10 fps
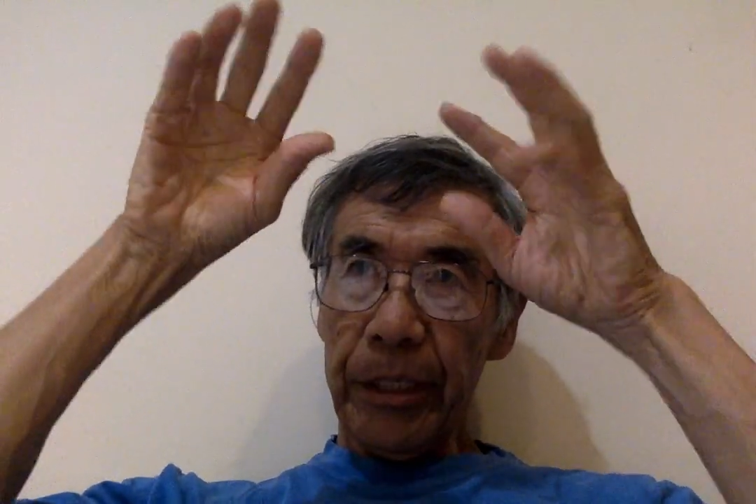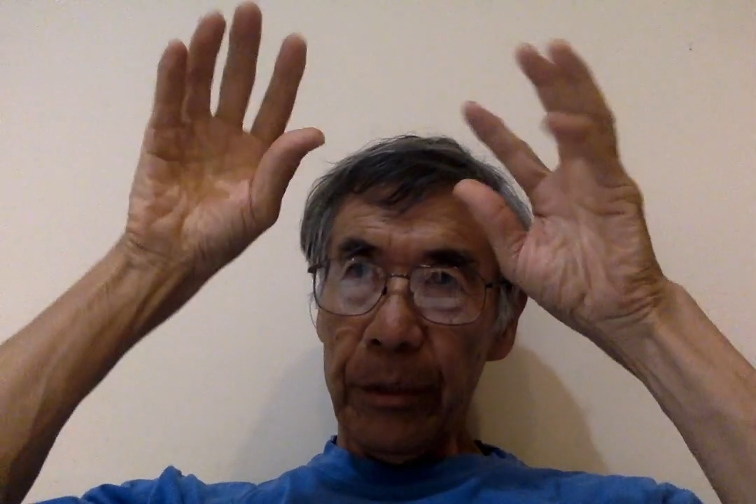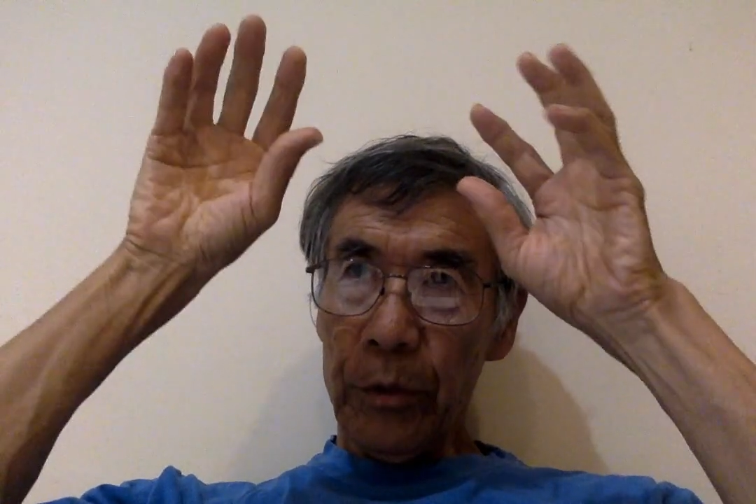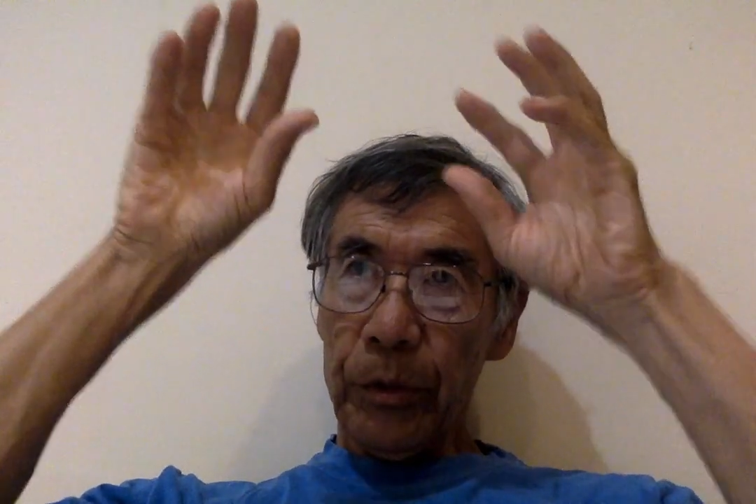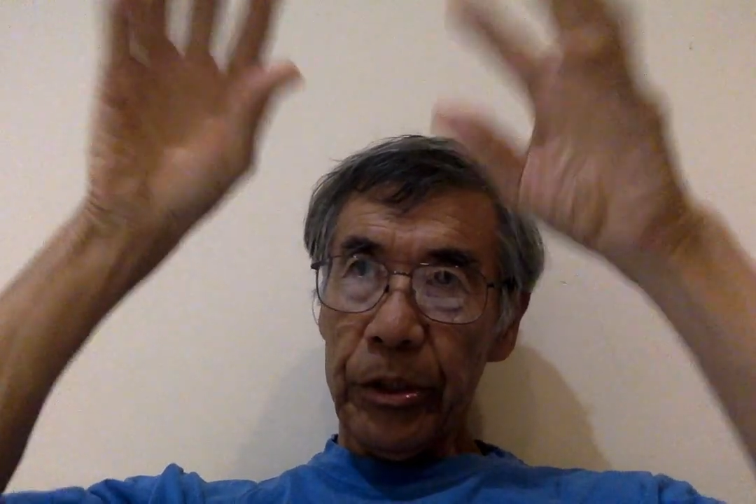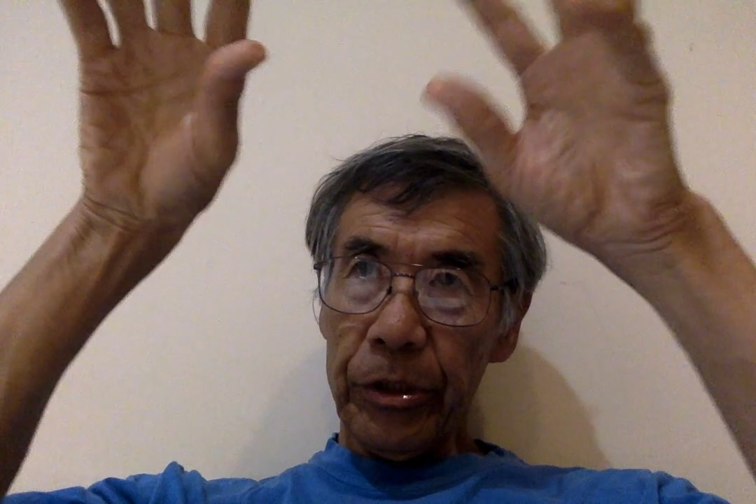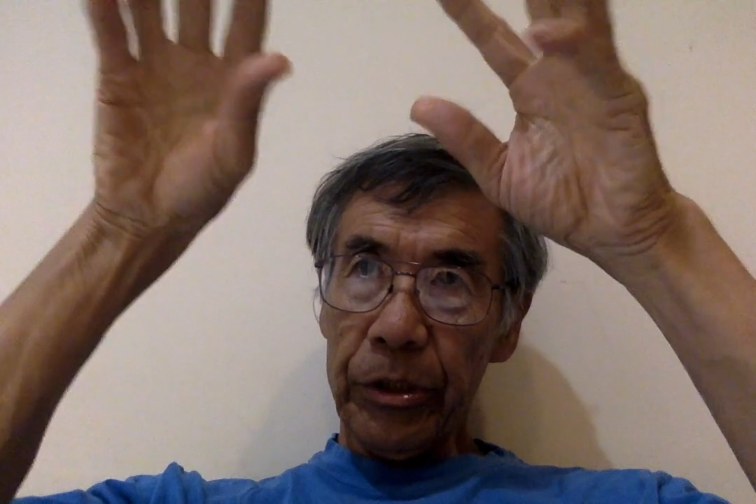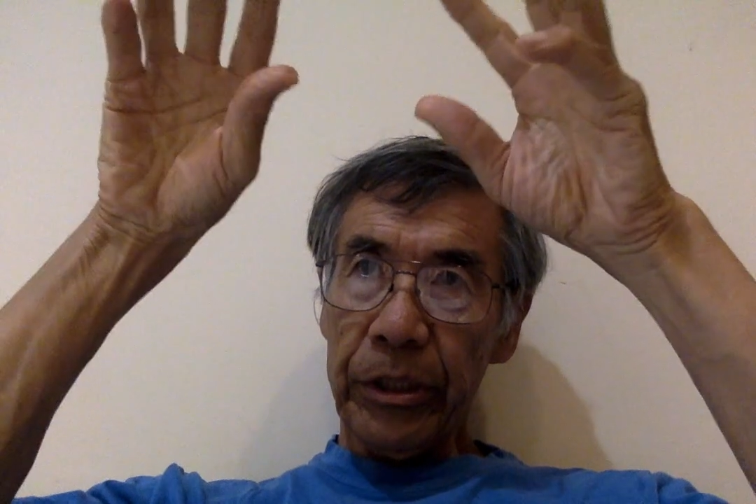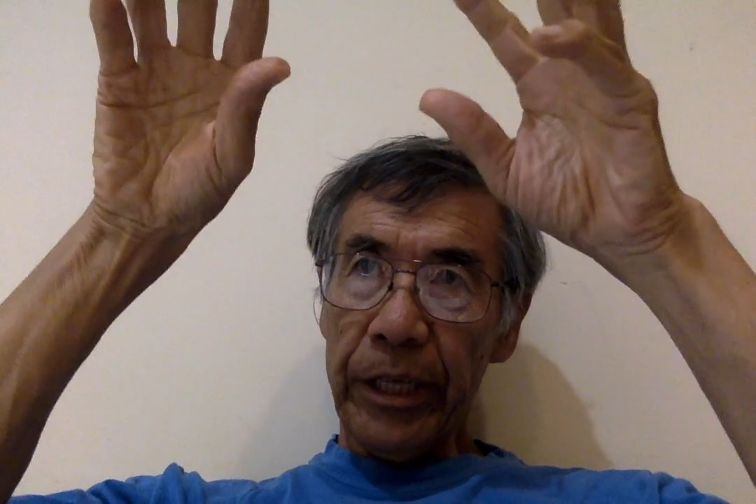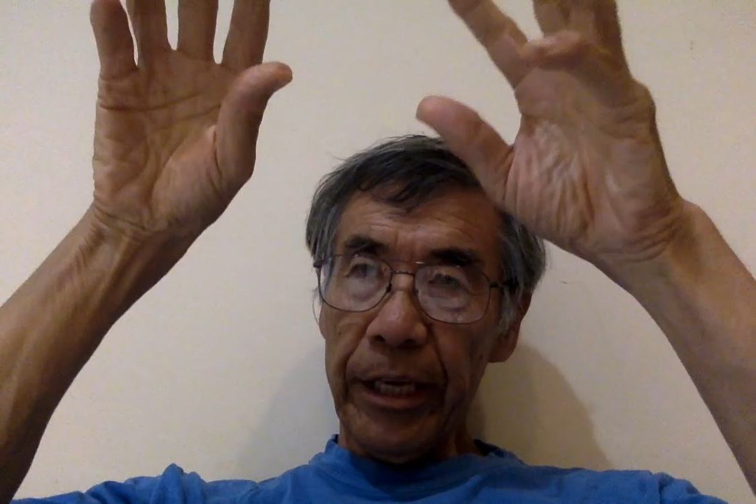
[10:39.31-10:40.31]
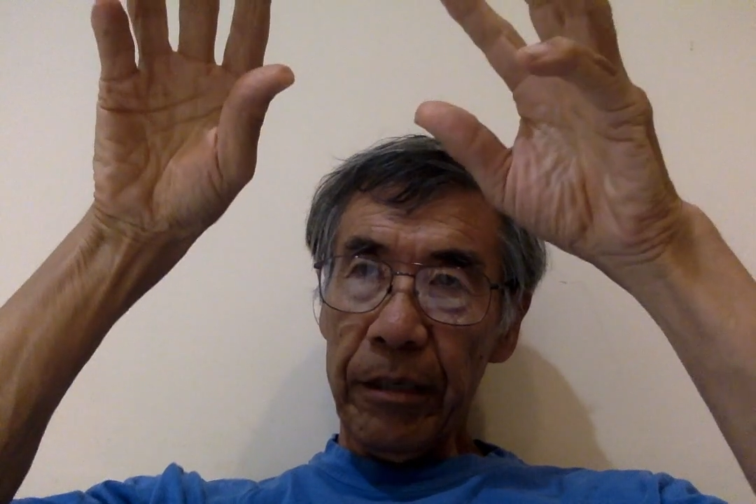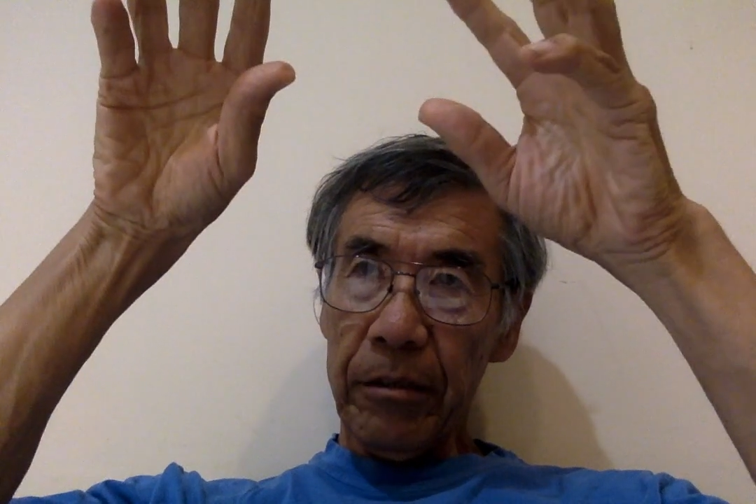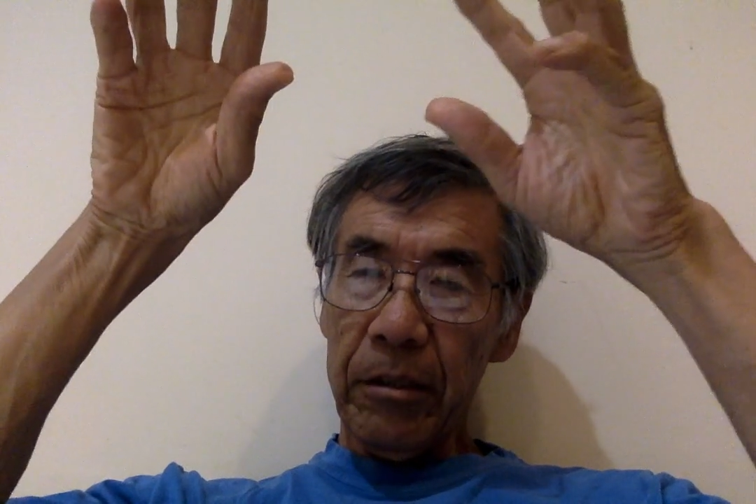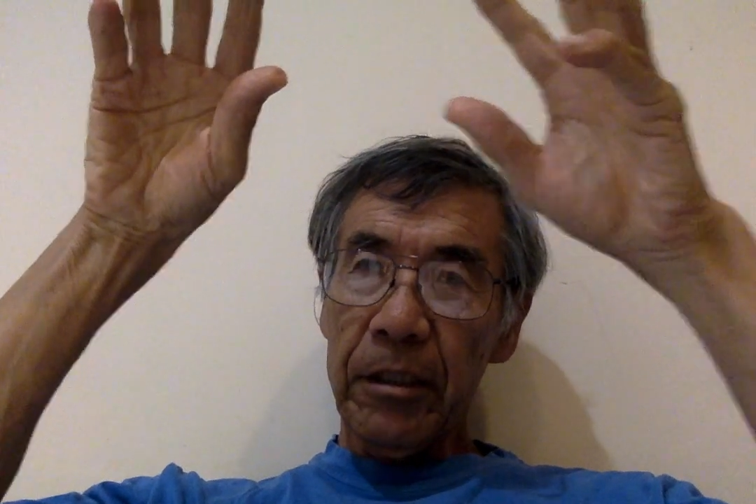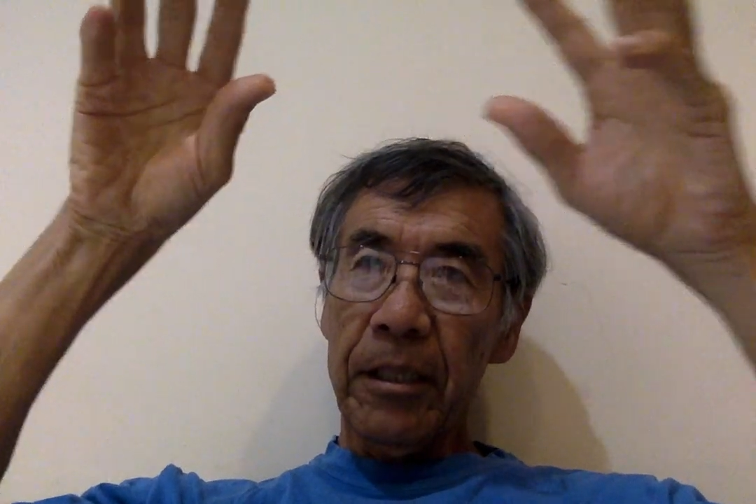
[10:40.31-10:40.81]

in certain angle,